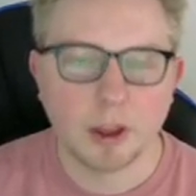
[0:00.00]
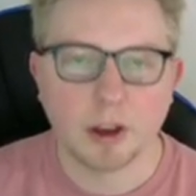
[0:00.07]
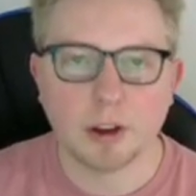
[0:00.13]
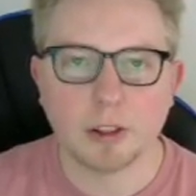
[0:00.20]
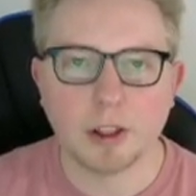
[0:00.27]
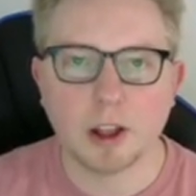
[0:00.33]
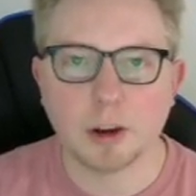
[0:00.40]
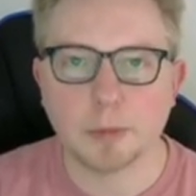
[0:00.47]
A
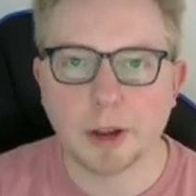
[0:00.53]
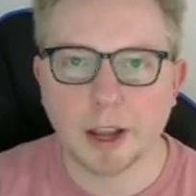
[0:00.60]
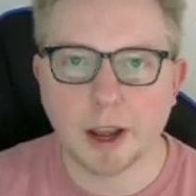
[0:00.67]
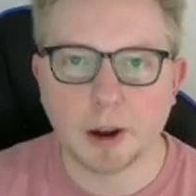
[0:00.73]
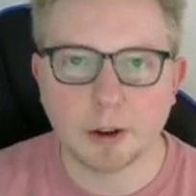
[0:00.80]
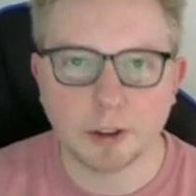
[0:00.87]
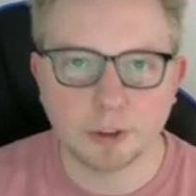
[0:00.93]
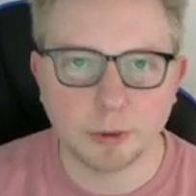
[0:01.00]
lot of my
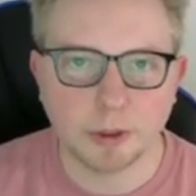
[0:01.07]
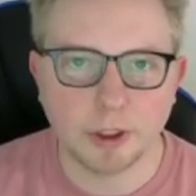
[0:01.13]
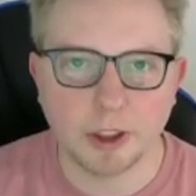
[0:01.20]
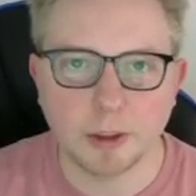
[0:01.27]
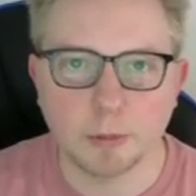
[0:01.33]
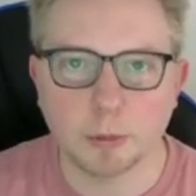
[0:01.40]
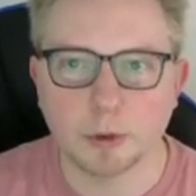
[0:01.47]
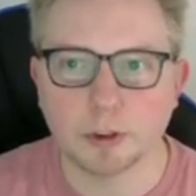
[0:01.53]
outings with
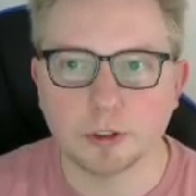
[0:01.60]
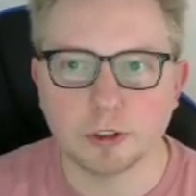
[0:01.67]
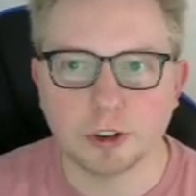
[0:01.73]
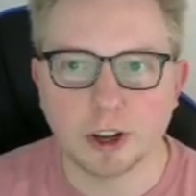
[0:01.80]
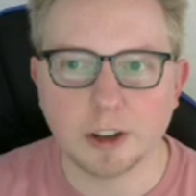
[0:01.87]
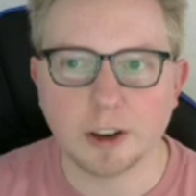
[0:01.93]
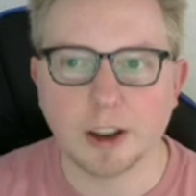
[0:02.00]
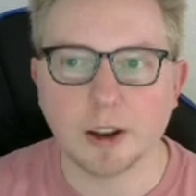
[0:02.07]
him were
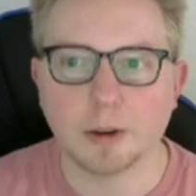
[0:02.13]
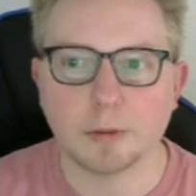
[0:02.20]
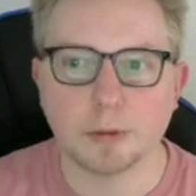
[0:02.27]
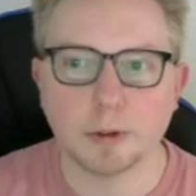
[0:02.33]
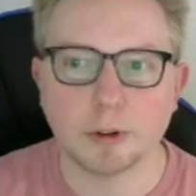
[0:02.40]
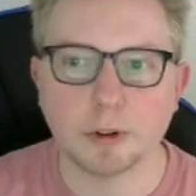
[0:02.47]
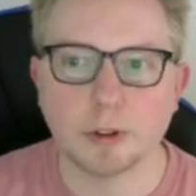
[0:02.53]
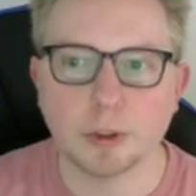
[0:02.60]
shut down
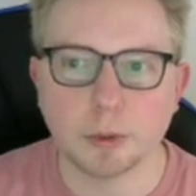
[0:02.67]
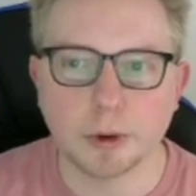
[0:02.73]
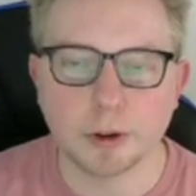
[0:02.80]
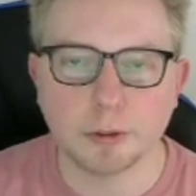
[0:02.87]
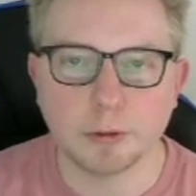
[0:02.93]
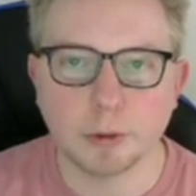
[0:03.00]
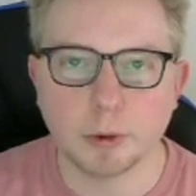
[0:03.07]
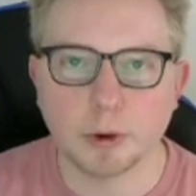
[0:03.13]
for 3 or
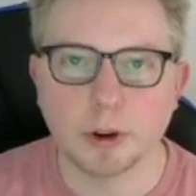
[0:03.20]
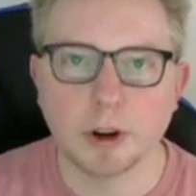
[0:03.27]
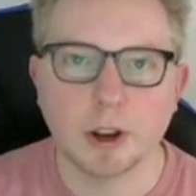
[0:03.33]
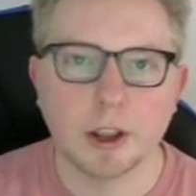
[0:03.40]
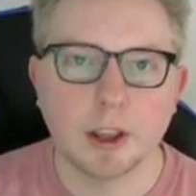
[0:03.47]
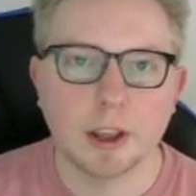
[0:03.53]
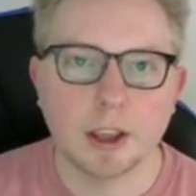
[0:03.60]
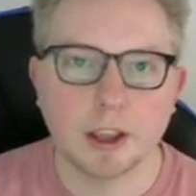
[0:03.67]
4
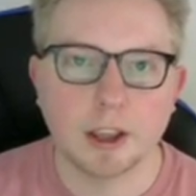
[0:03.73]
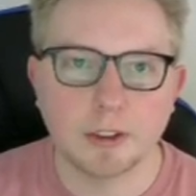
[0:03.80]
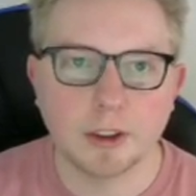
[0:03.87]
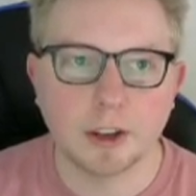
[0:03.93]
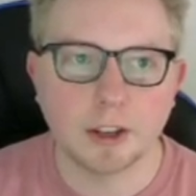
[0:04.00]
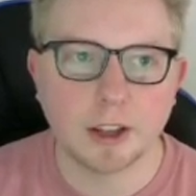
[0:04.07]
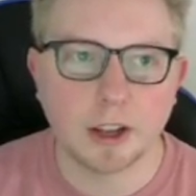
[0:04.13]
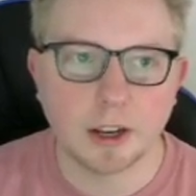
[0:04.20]
and
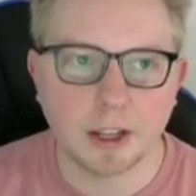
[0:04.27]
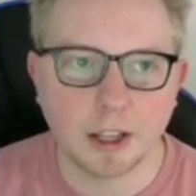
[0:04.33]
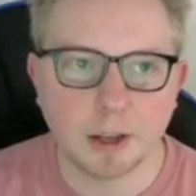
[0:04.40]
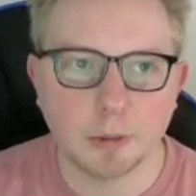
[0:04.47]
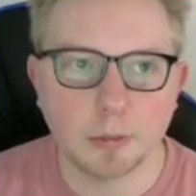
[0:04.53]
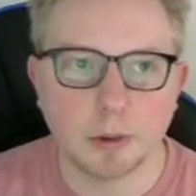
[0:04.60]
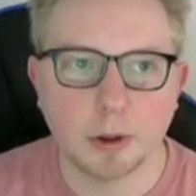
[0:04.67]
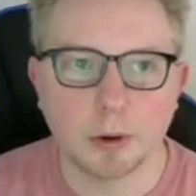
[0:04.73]
then kind of
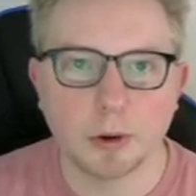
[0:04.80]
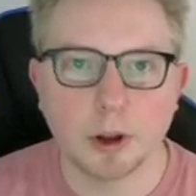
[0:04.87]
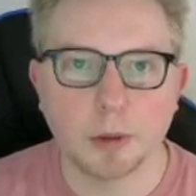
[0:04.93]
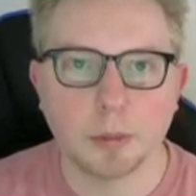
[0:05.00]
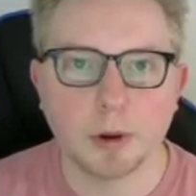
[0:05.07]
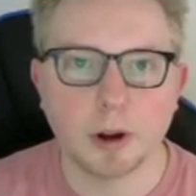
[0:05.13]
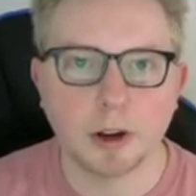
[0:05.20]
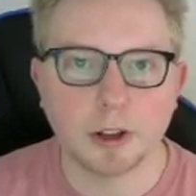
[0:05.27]
getting blown up
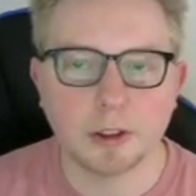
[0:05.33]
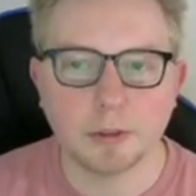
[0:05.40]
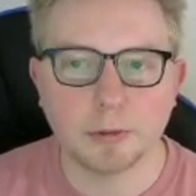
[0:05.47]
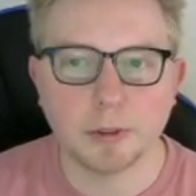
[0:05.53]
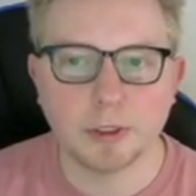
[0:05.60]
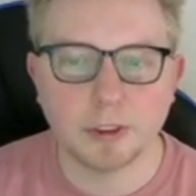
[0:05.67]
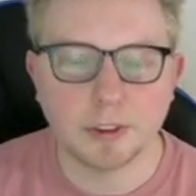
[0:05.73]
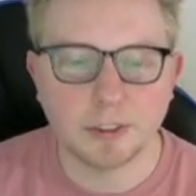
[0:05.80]
on in the
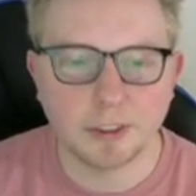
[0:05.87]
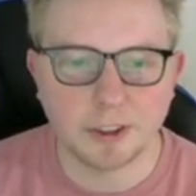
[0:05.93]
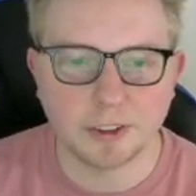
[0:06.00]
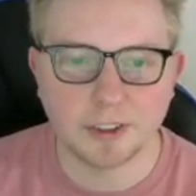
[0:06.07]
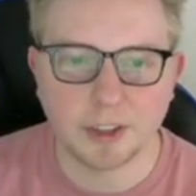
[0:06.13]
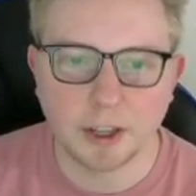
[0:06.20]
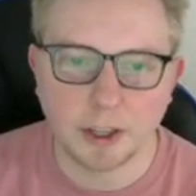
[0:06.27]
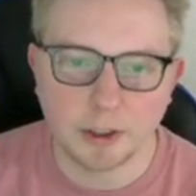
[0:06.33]
5th and 6th
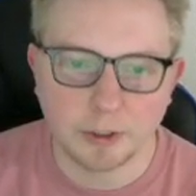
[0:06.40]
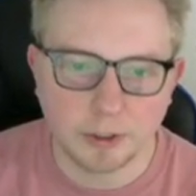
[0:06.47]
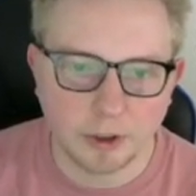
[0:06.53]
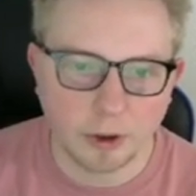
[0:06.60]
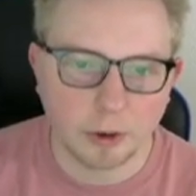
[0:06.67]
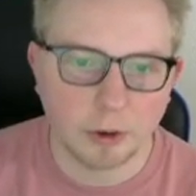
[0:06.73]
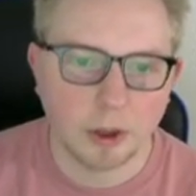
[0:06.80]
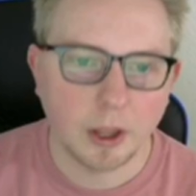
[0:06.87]
inning.
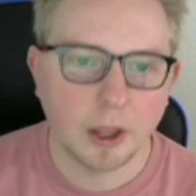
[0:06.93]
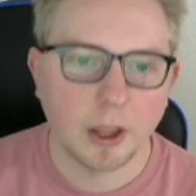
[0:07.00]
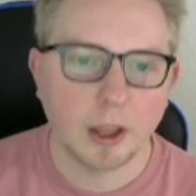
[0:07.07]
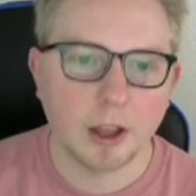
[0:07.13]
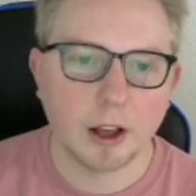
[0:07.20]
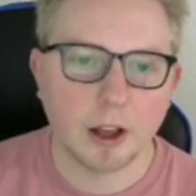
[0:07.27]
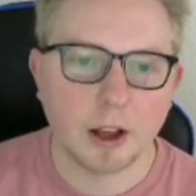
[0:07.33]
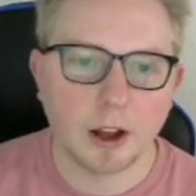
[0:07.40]
So
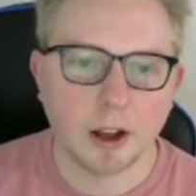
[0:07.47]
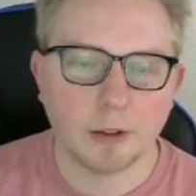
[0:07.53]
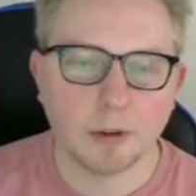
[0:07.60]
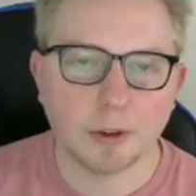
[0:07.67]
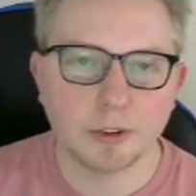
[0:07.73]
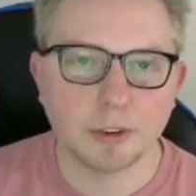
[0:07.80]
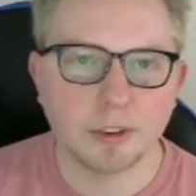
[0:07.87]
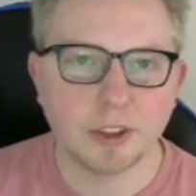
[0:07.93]
I've
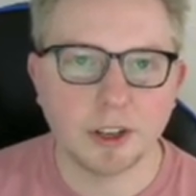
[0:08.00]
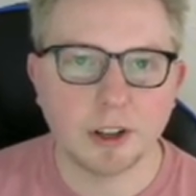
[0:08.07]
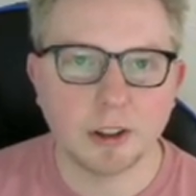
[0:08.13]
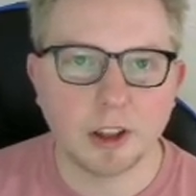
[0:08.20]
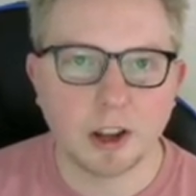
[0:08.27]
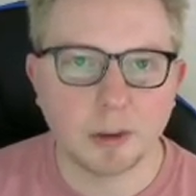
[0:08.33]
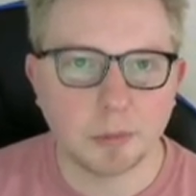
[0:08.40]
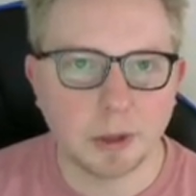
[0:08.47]
also seen a
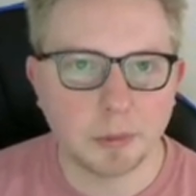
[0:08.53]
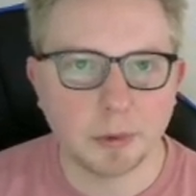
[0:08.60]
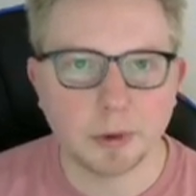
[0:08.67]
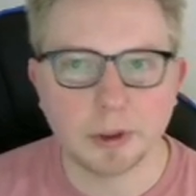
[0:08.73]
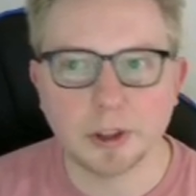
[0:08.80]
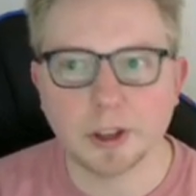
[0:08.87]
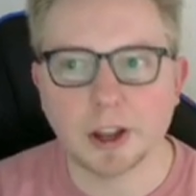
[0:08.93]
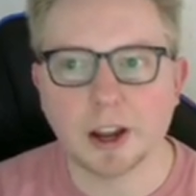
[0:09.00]
lot of people
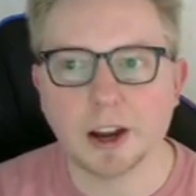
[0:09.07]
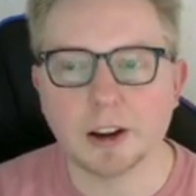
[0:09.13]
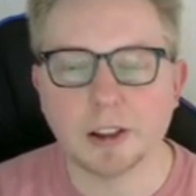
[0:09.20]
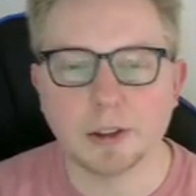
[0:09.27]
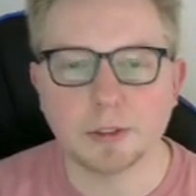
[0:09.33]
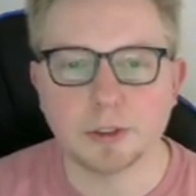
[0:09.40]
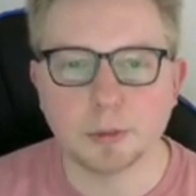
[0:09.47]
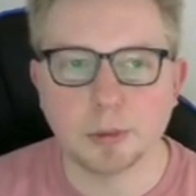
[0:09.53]
in the higher
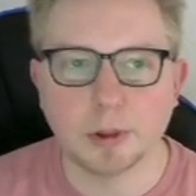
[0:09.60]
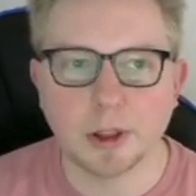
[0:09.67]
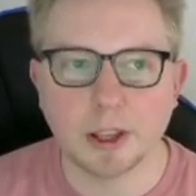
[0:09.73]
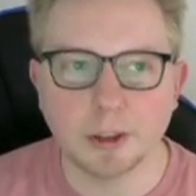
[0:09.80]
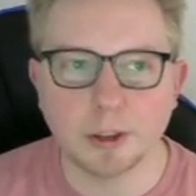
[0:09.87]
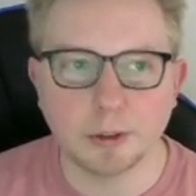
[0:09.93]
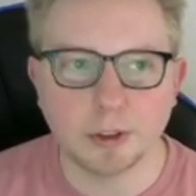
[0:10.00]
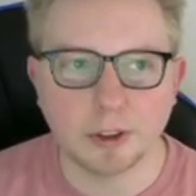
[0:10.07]
levels of play
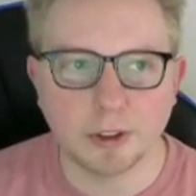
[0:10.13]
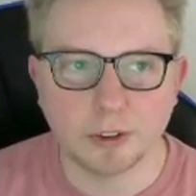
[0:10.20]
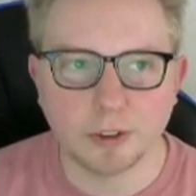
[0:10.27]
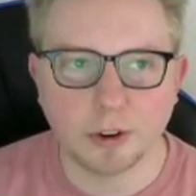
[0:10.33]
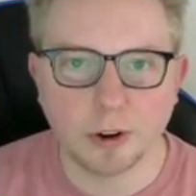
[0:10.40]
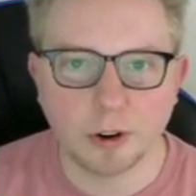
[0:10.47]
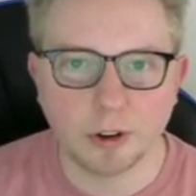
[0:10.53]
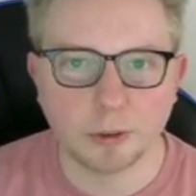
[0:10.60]
using this
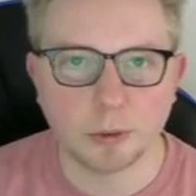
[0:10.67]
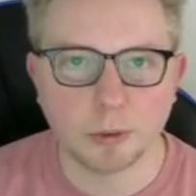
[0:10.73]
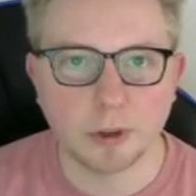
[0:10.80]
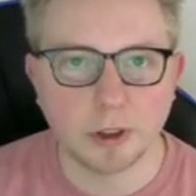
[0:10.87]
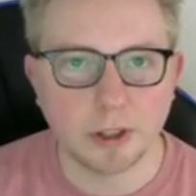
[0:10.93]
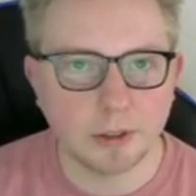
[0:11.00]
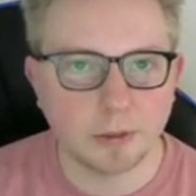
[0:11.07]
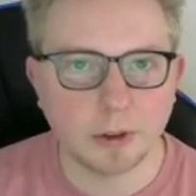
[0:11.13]
card as a
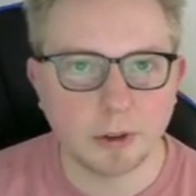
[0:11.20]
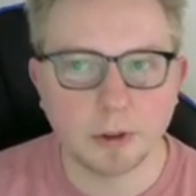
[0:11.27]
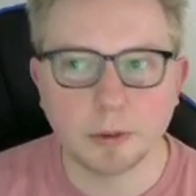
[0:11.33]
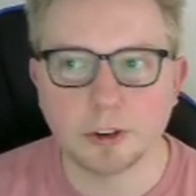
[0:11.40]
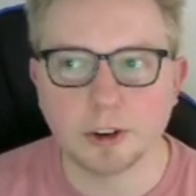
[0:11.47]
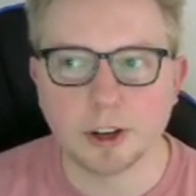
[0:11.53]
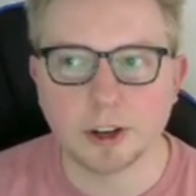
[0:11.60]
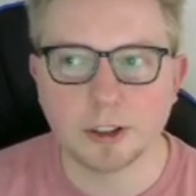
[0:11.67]
reliever,
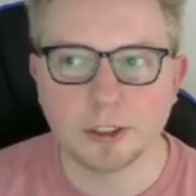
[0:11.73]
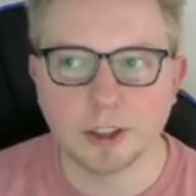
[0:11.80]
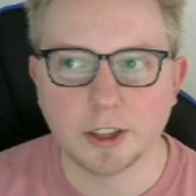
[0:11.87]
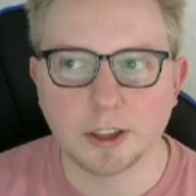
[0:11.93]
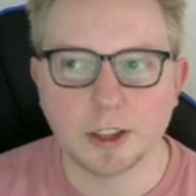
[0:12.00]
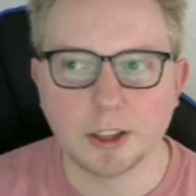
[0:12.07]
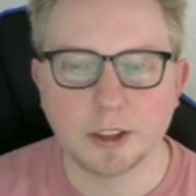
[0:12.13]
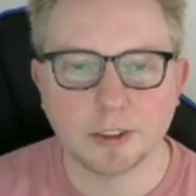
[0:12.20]
which I
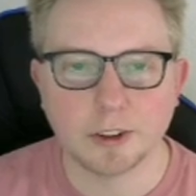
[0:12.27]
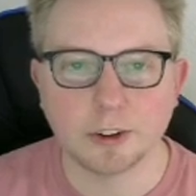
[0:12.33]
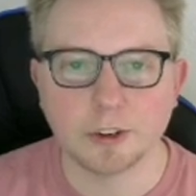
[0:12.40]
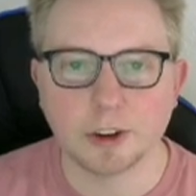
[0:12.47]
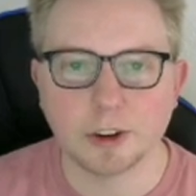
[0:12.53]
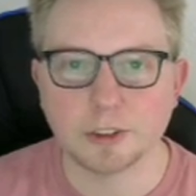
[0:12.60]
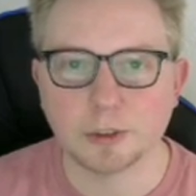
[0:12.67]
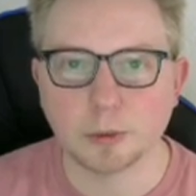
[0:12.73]
think
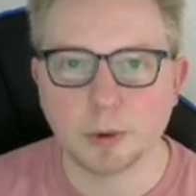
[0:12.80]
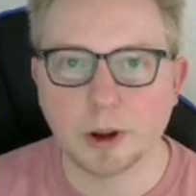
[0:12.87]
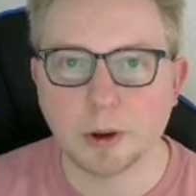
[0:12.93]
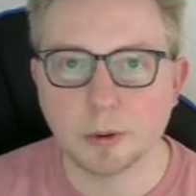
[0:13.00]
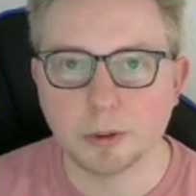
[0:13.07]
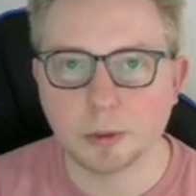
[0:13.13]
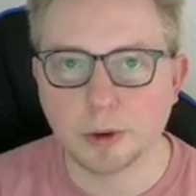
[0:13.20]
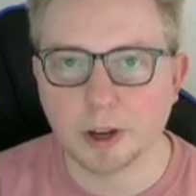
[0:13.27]
synergizes well
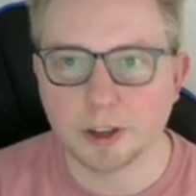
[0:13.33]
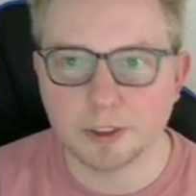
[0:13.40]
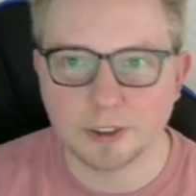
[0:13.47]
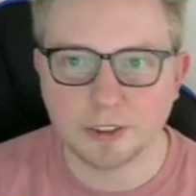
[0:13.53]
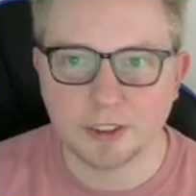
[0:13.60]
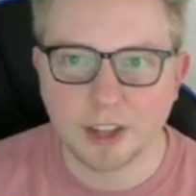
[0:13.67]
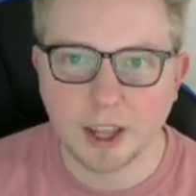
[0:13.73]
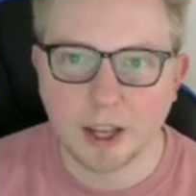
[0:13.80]
with what I
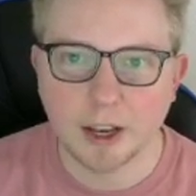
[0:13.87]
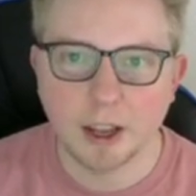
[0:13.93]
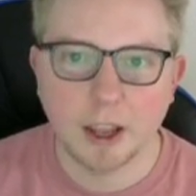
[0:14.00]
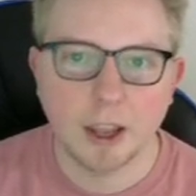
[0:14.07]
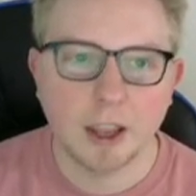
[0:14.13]
just said.